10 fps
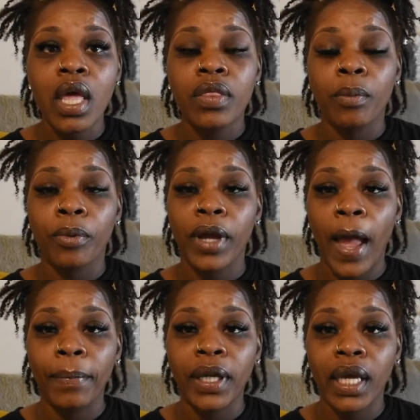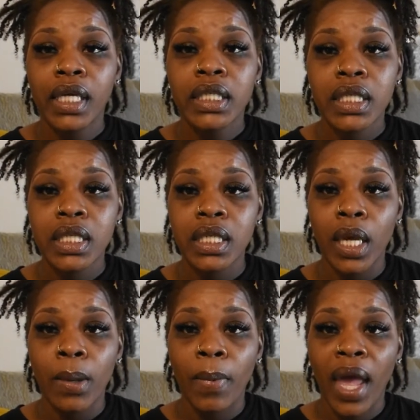The pre-application
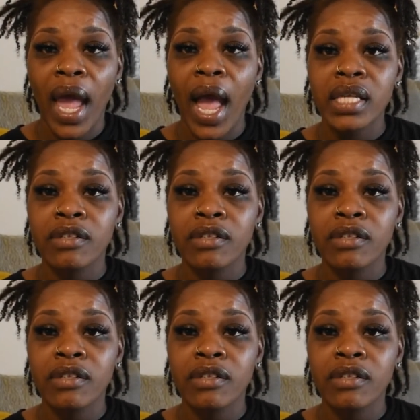step has